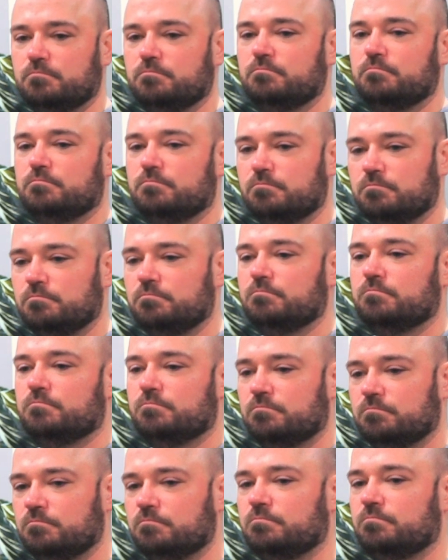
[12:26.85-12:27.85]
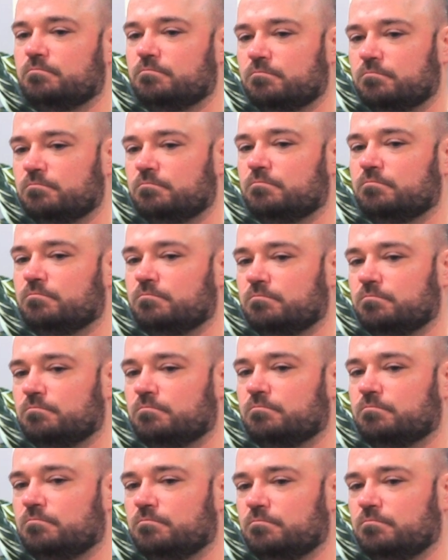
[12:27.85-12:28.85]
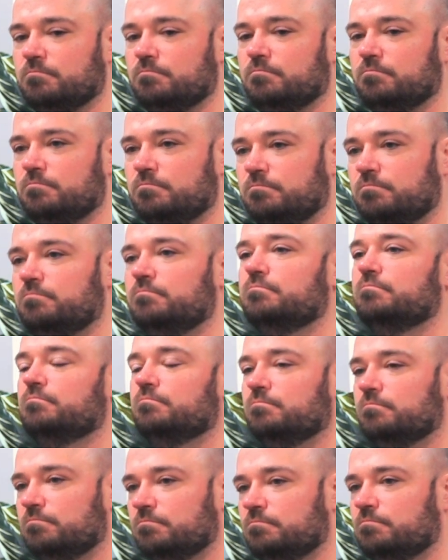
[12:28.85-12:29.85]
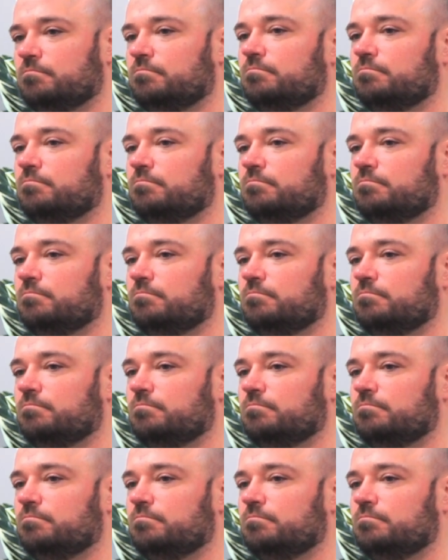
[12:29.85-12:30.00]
(not speaking)